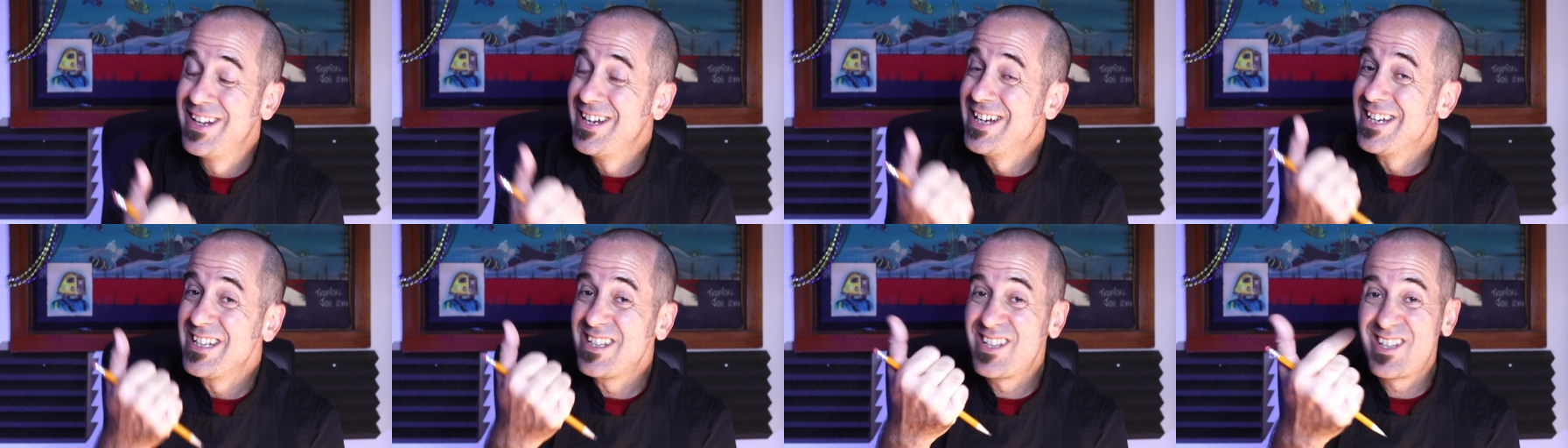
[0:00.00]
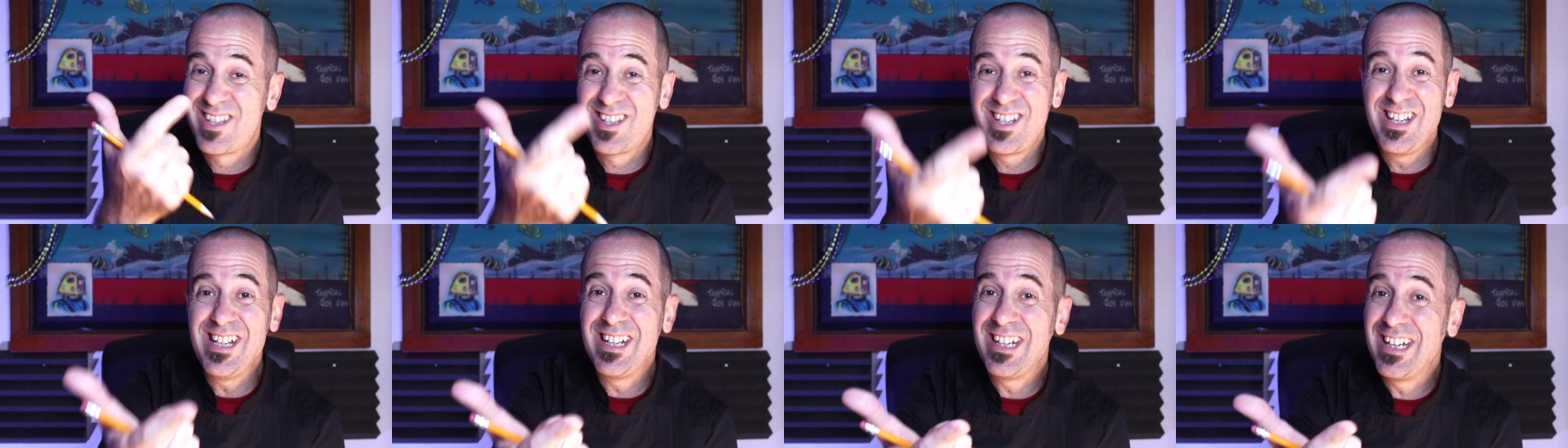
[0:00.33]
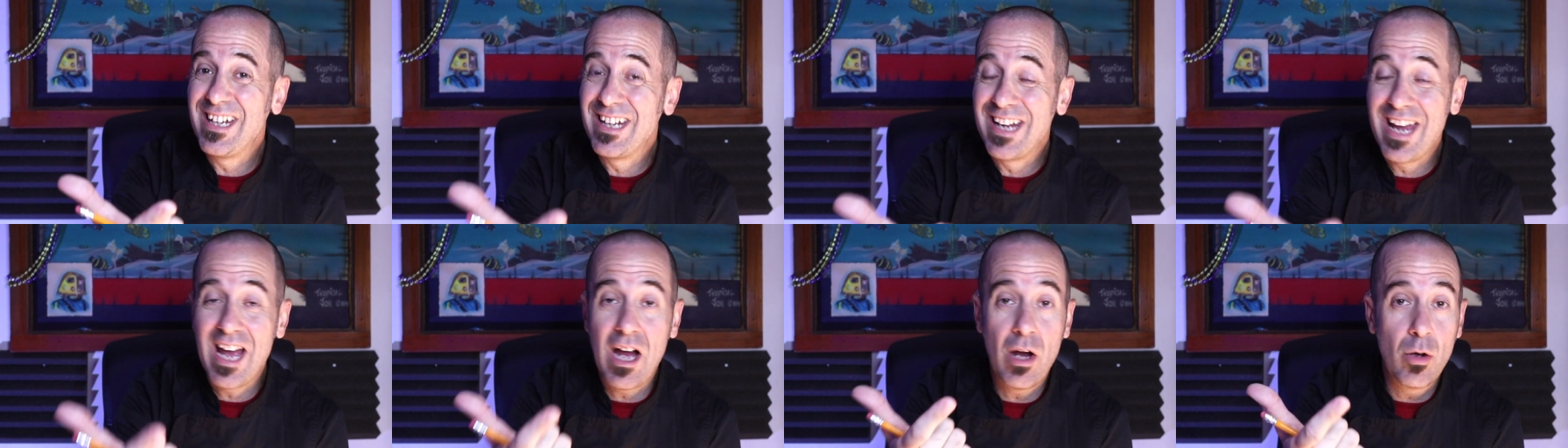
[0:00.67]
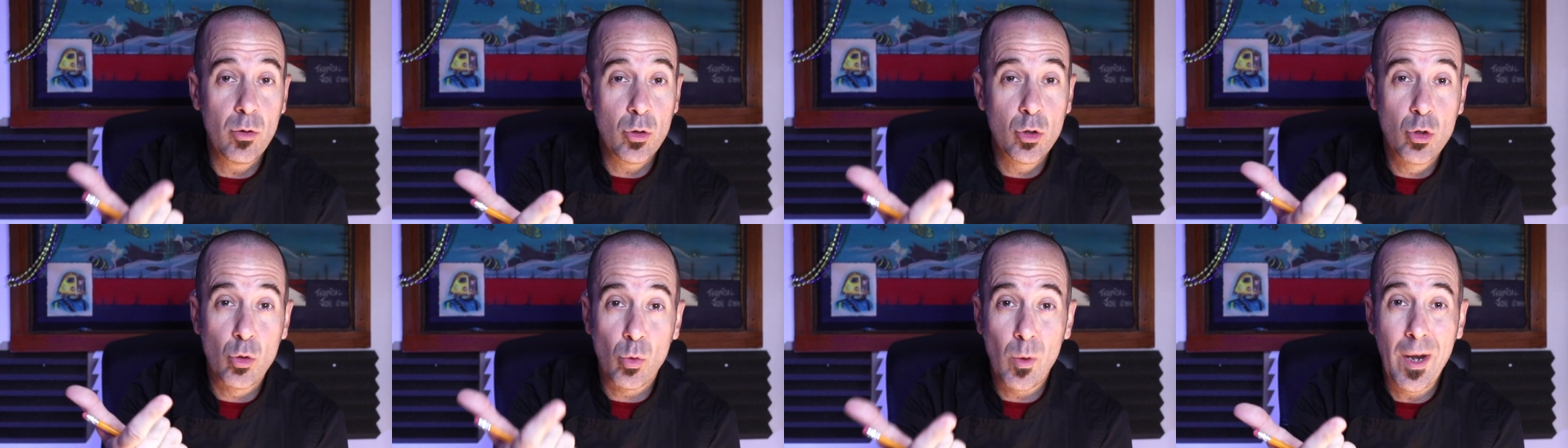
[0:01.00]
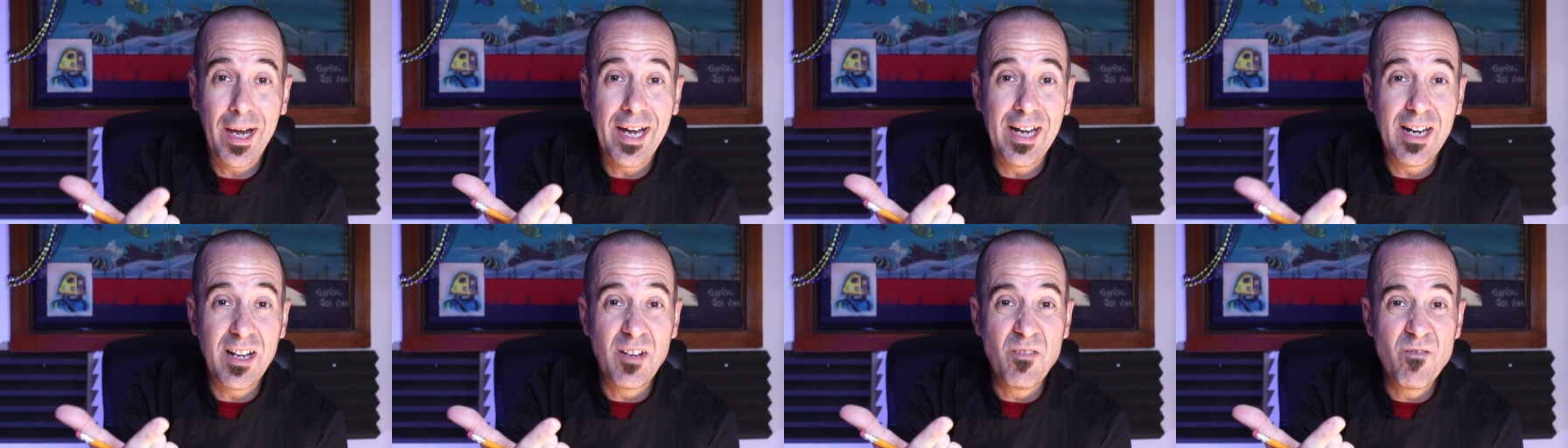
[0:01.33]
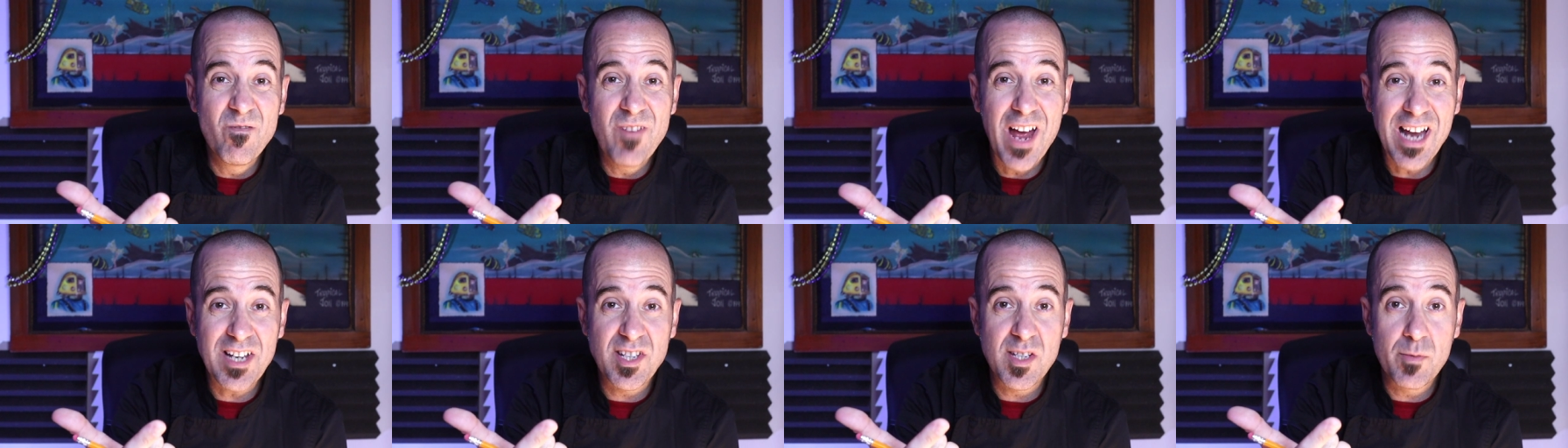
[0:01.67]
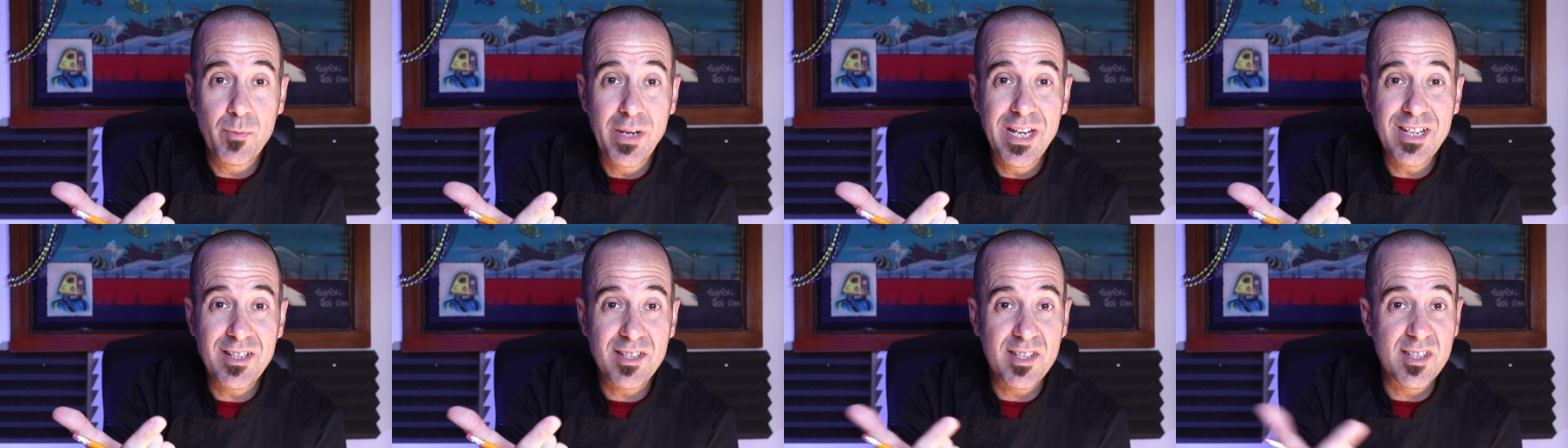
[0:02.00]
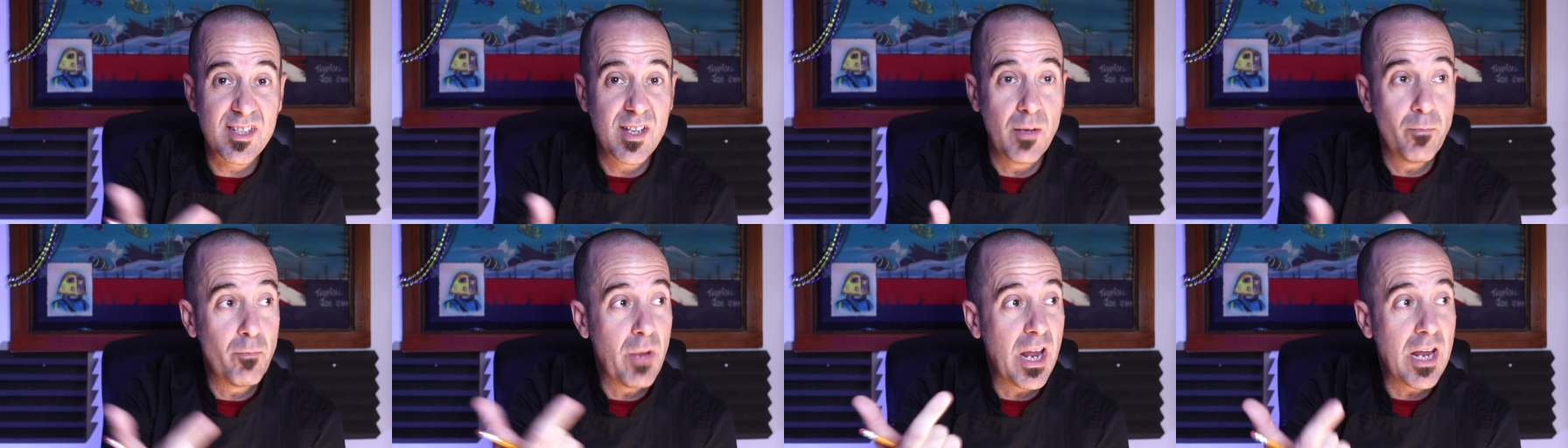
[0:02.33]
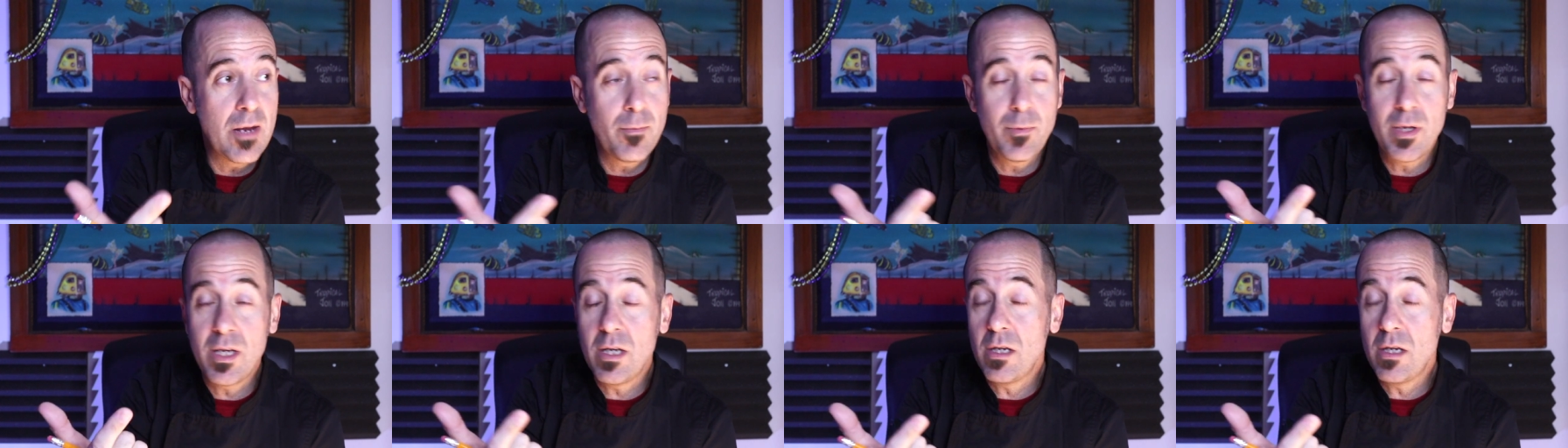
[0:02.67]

seeking out great investments that maybe